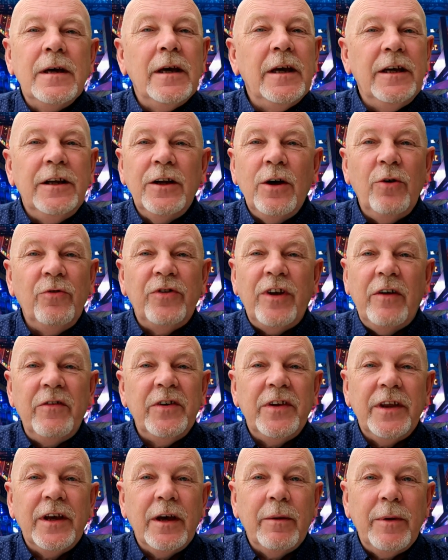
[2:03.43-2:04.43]
he knows
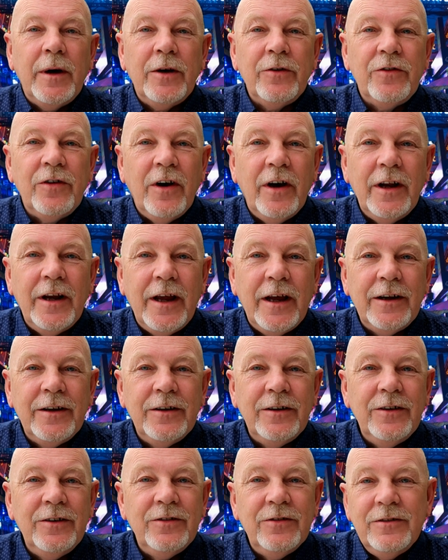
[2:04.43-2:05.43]
everything about Thailand.
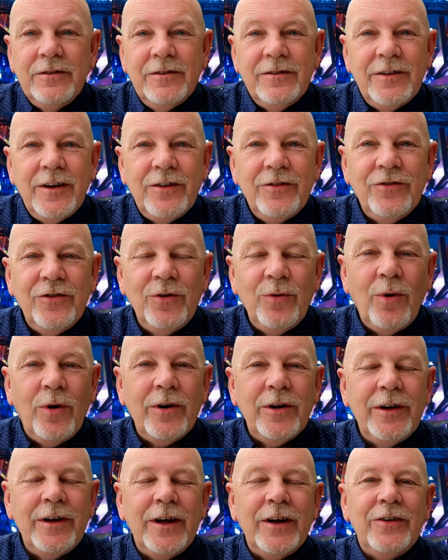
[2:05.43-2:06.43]
He's done 2
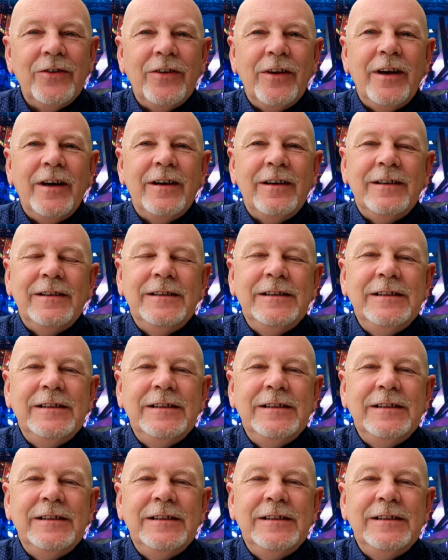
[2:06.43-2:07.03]
holidays there.